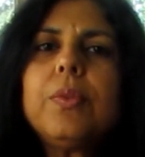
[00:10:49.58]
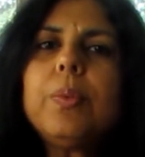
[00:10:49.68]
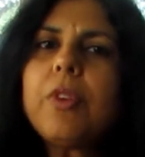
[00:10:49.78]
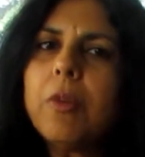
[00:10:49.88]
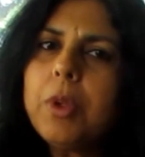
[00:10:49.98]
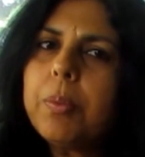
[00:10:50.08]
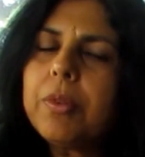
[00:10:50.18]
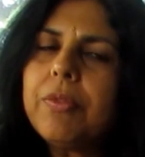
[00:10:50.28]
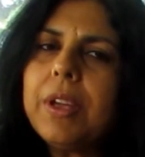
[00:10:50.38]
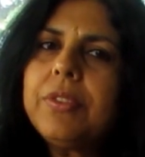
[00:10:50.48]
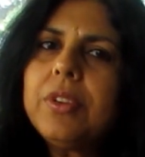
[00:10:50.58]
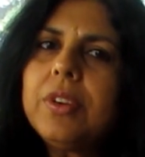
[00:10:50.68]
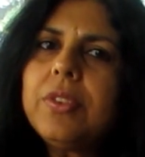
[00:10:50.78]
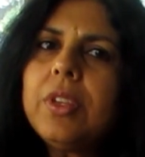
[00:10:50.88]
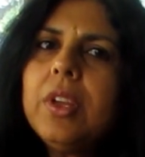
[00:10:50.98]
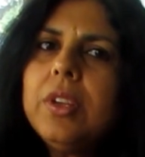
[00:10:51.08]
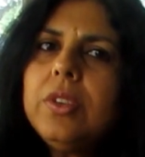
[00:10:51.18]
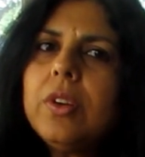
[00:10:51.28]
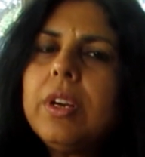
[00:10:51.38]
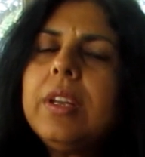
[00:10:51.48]
from your professors,
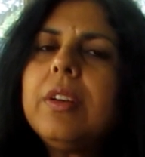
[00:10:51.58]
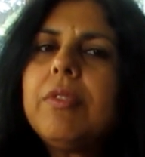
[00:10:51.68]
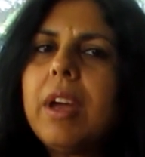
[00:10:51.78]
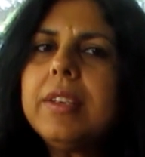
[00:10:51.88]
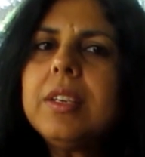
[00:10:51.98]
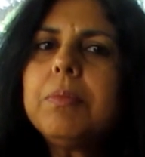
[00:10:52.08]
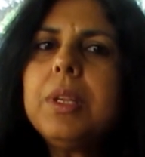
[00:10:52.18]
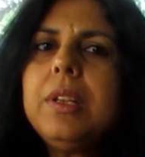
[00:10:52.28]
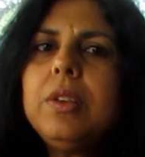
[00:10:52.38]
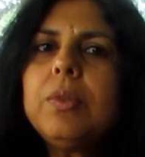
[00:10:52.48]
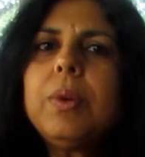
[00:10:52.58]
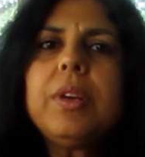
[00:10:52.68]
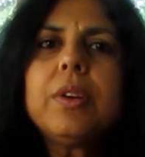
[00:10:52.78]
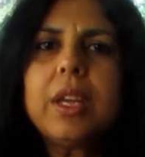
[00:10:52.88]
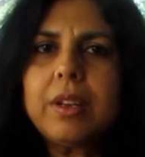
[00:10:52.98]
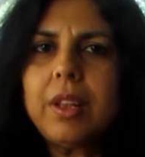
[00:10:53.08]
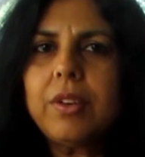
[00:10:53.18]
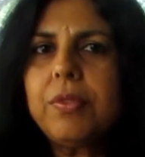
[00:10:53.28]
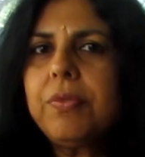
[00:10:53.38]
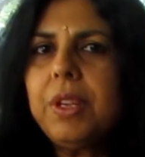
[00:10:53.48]
you're in a writing milieu where you get a lot
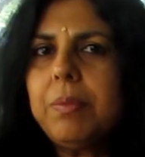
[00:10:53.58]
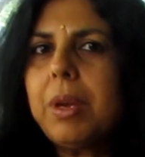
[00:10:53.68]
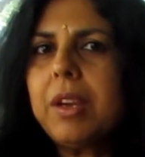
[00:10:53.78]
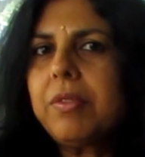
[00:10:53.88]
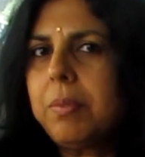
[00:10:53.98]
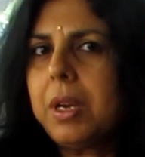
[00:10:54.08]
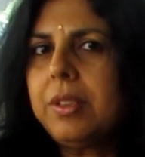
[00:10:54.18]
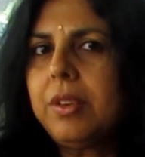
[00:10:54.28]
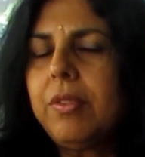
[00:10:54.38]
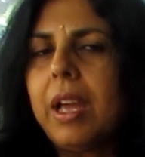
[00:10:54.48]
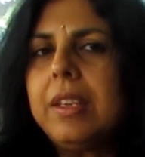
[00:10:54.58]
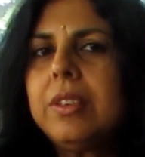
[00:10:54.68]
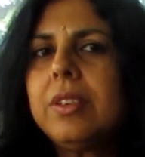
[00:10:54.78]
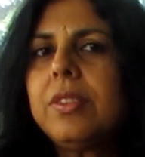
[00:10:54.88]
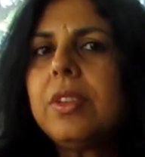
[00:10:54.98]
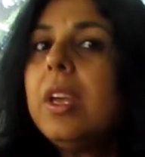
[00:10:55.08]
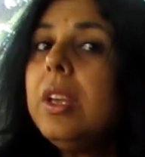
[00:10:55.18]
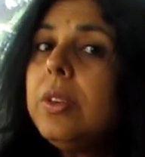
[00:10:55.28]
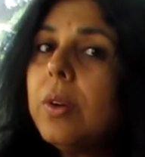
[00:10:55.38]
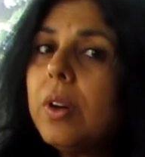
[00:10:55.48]
of feedback from other writers.
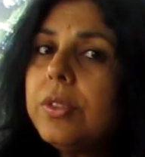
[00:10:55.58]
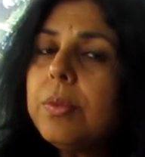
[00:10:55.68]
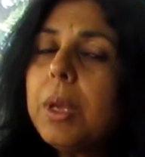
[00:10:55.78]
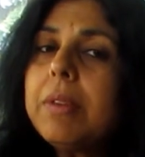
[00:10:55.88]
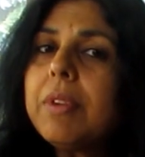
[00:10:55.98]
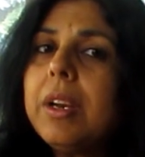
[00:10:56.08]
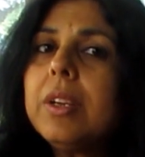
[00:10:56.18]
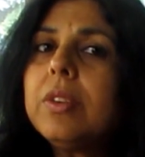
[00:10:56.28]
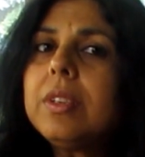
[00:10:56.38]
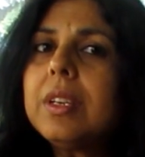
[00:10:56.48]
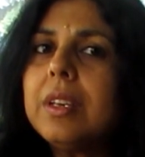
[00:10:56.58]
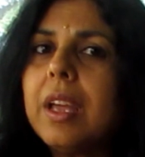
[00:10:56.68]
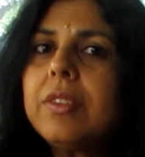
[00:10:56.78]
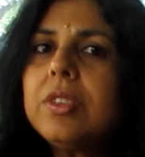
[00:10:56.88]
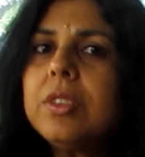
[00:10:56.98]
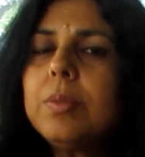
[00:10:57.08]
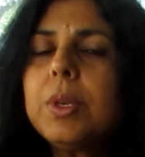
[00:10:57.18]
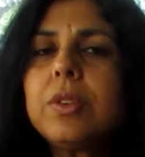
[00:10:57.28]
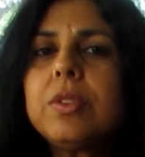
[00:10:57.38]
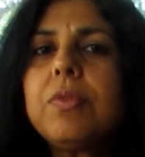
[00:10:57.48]
You also make very good connections
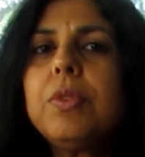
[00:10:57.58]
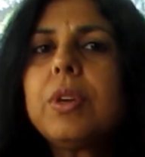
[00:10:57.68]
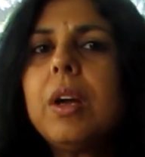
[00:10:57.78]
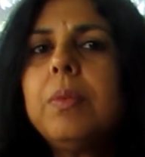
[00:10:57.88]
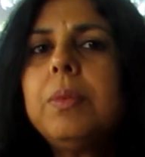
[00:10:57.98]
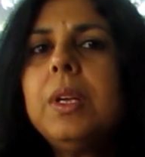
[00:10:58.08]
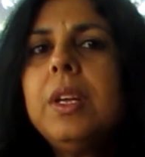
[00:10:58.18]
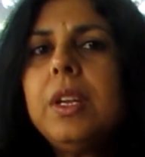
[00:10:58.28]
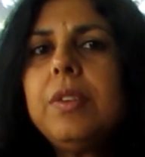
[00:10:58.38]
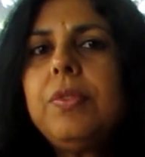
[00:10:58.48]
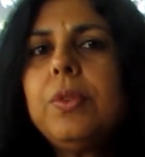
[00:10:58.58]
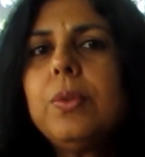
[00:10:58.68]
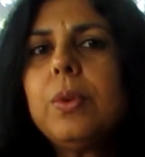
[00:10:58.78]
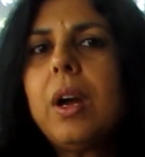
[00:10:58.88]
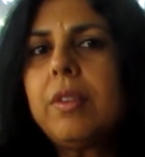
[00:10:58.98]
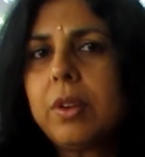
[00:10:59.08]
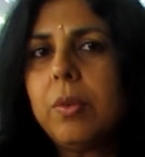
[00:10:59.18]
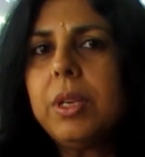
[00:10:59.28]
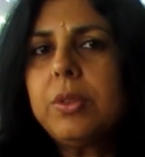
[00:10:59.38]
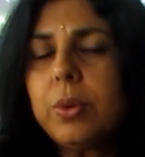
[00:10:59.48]
because if you are
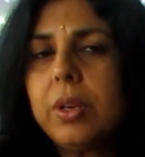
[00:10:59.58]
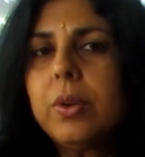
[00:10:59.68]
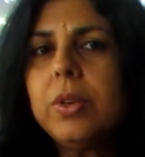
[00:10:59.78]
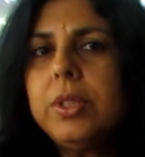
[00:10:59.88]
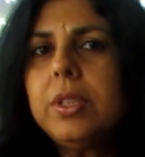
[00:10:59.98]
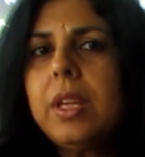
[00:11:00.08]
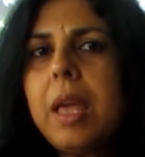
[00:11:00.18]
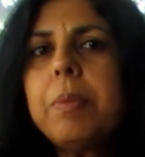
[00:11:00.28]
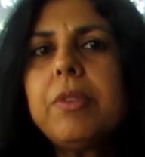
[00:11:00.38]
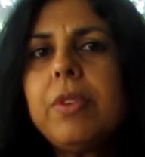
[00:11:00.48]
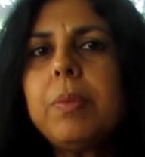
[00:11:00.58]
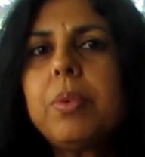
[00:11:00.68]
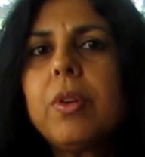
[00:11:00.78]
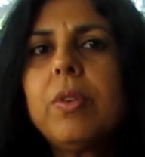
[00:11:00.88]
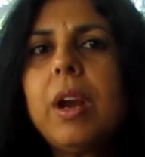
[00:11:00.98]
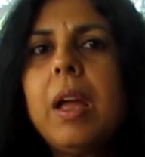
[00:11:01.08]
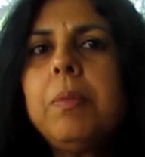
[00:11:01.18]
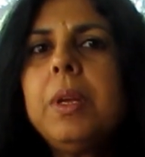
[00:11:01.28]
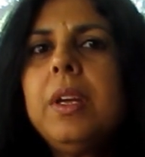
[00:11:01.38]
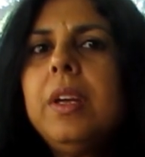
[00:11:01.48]
going to a good MFA program,